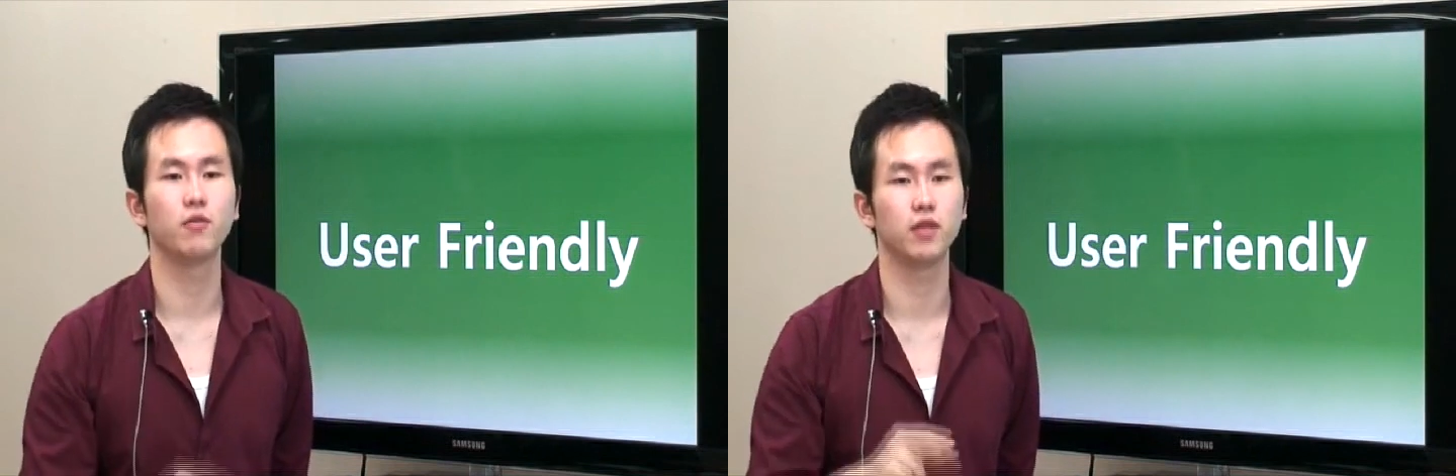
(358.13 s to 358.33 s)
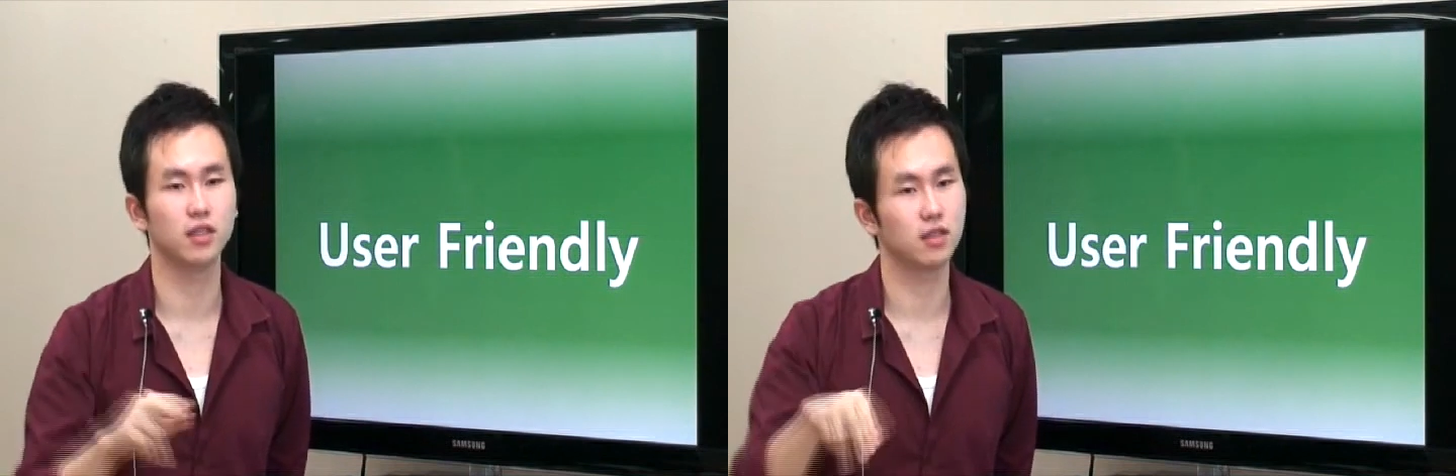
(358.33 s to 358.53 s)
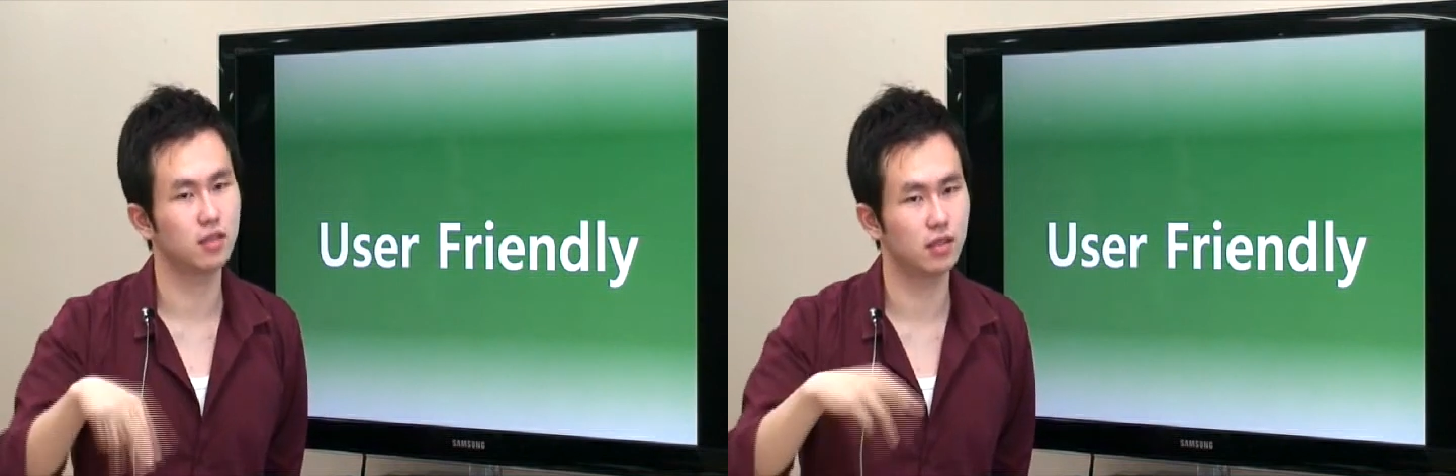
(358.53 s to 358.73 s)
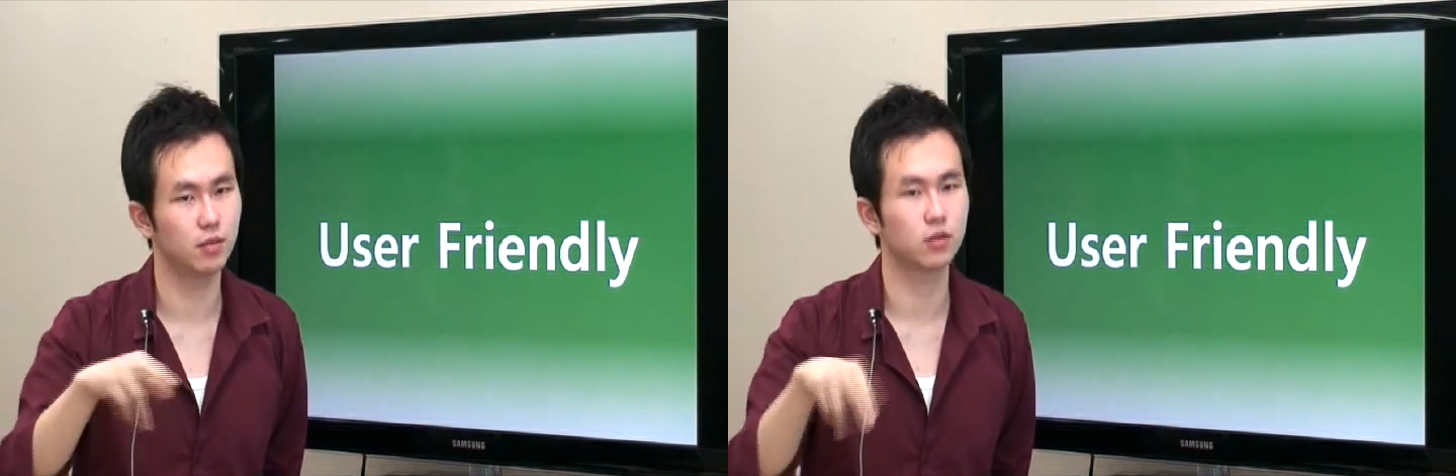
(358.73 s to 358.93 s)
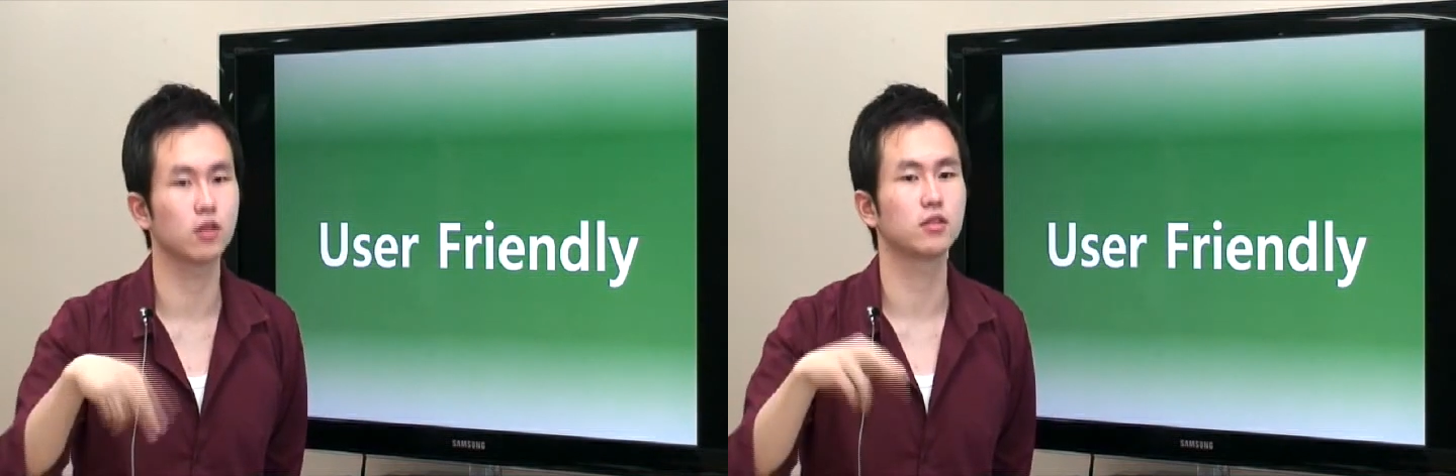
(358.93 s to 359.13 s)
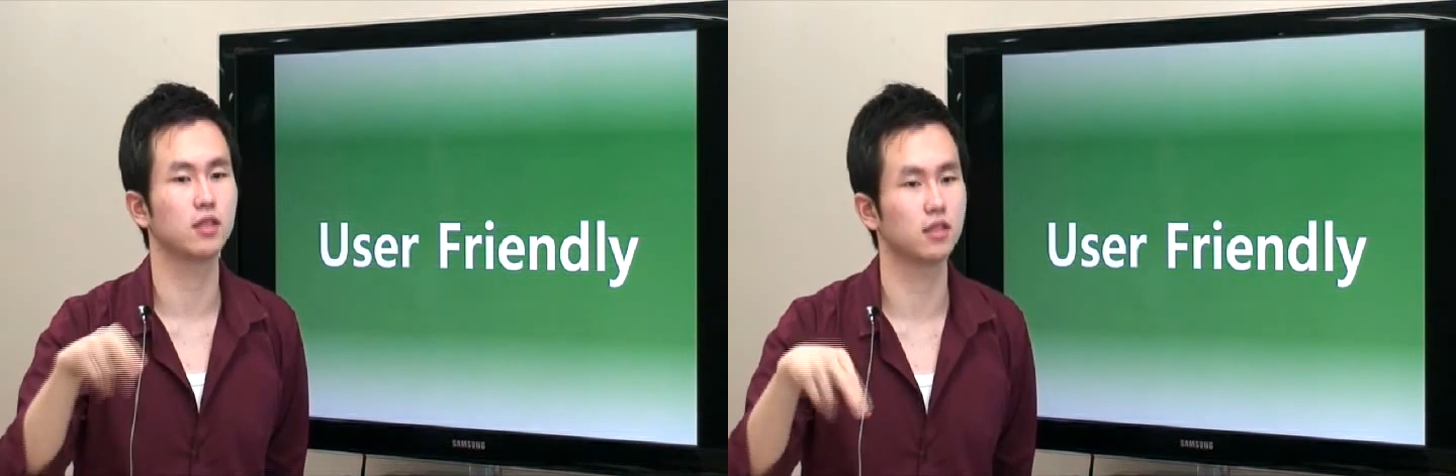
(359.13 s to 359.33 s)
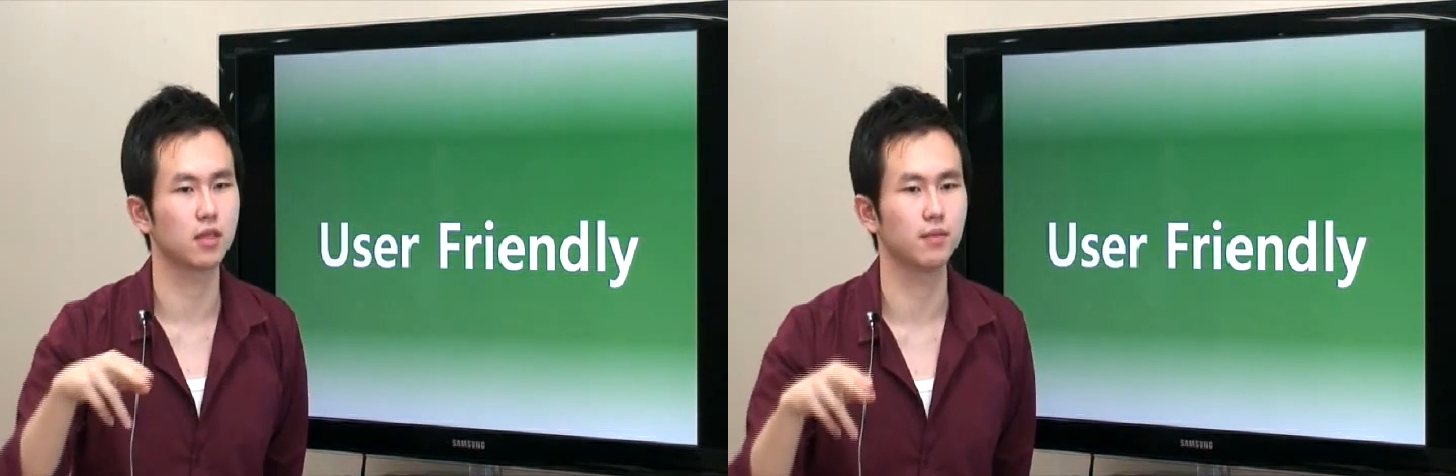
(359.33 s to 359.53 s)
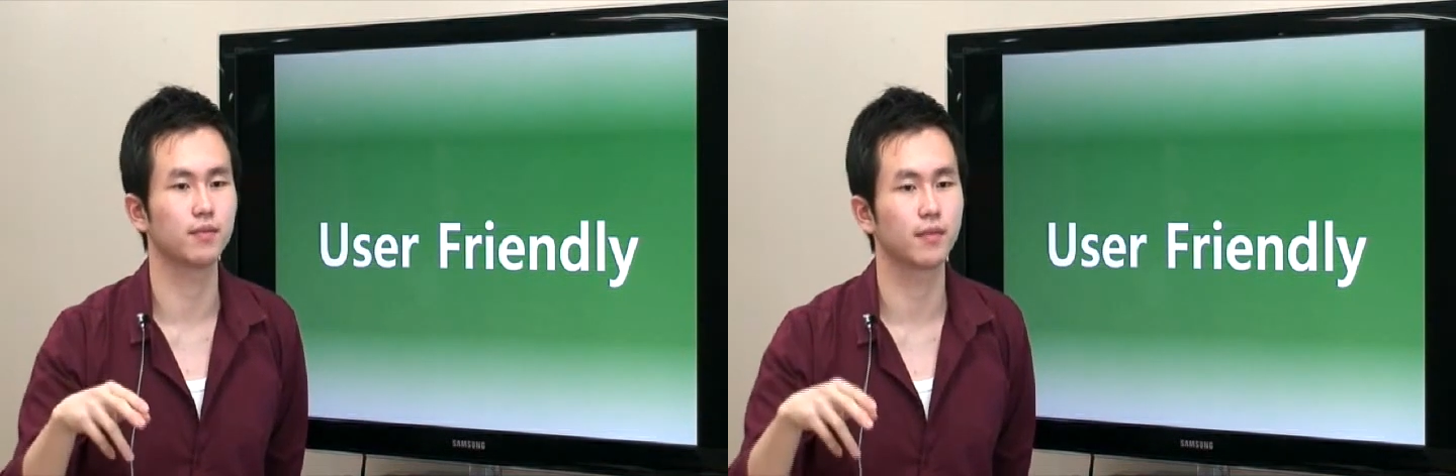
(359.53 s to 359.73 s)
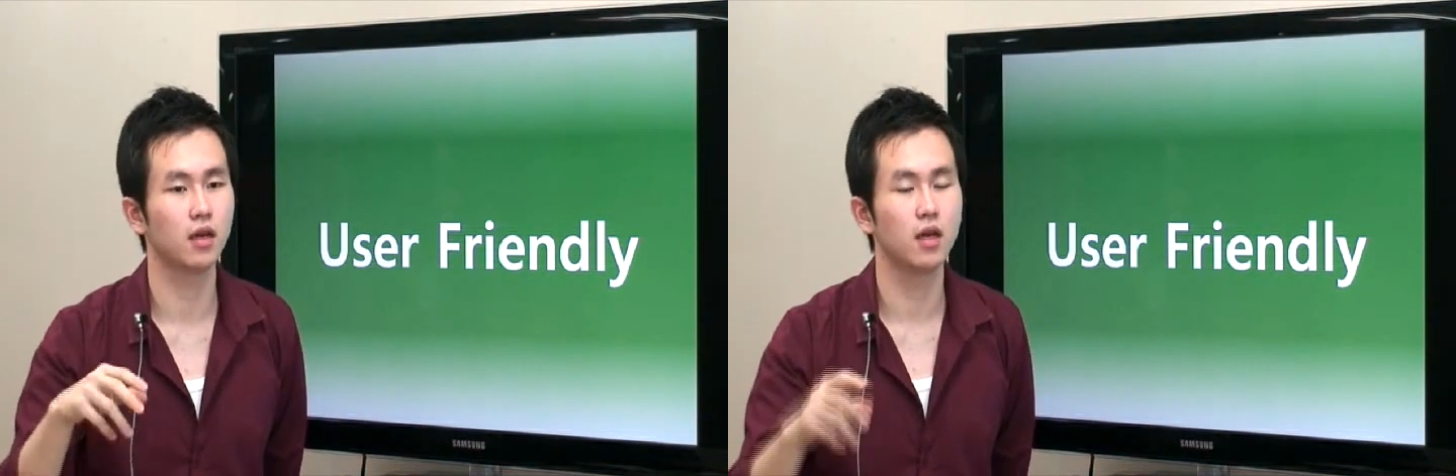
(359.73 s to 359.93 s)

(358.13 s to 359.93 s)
within the zbootos system.